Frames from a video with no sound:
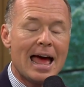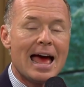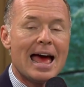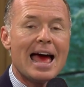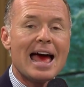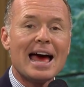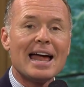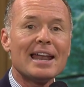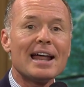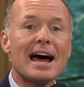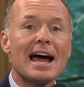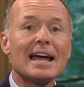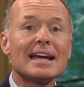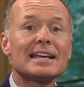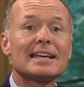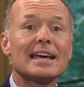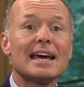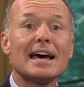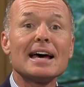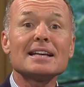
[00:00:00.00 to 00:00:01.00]
And I
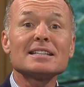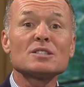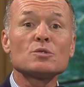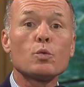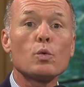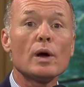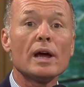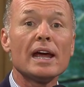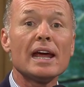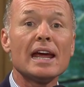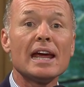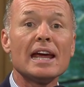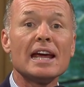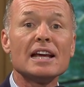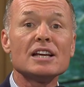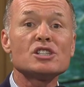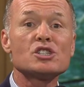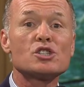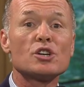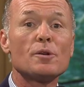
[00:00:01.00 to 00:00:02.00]
guess
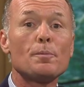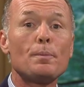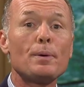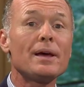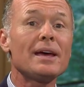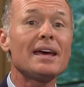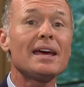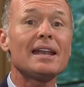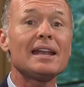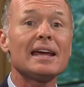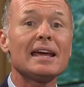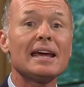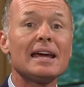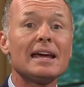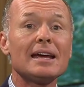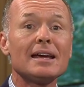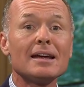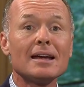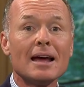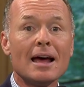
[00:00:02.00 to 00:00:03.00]
we should
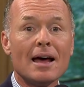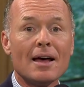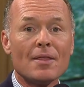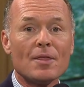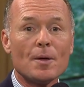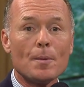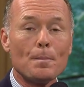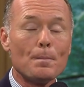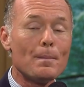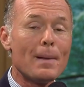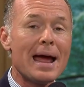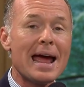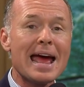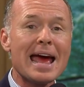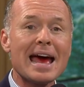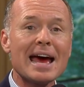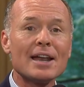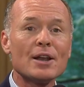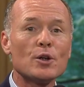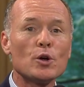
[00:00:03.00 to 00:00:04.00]
pity the
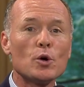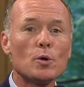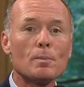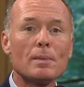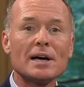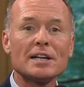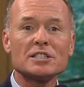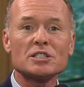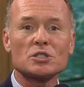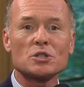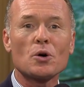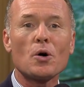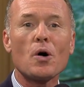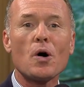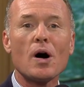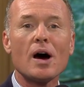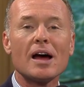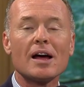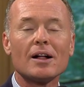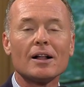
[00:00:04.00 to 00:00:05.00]
man who must
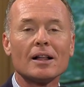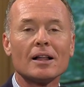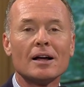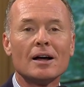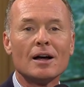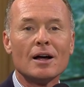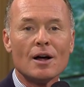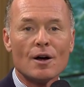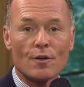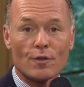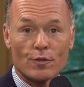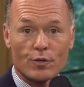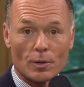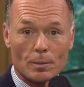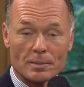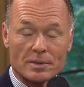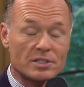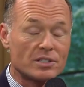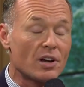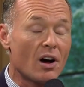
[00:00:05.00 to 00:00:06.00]
toil
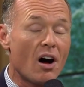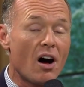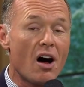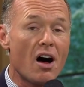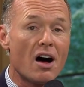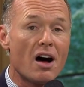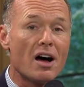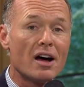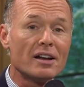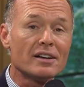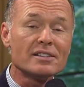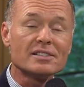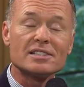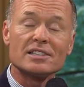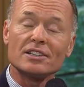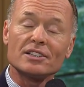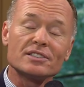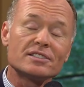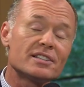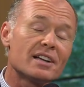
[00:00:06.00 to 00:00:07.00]
from dawn
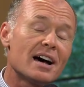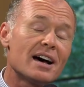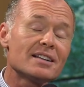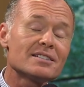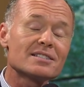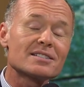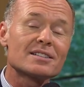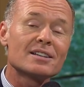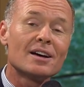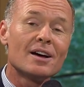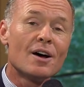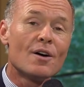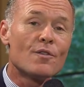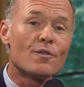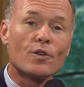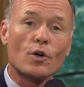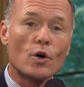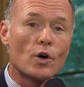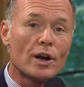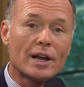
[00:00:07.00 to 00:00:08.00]
till dusk
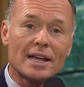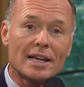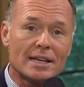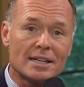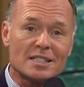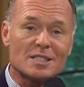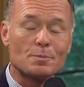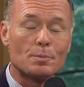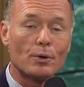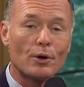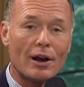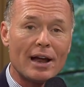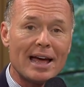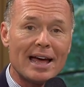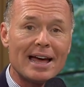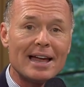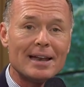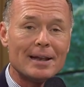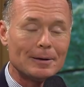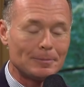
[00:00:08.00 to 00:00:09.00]
for his
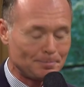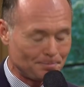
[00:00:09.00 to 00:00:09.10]
bread.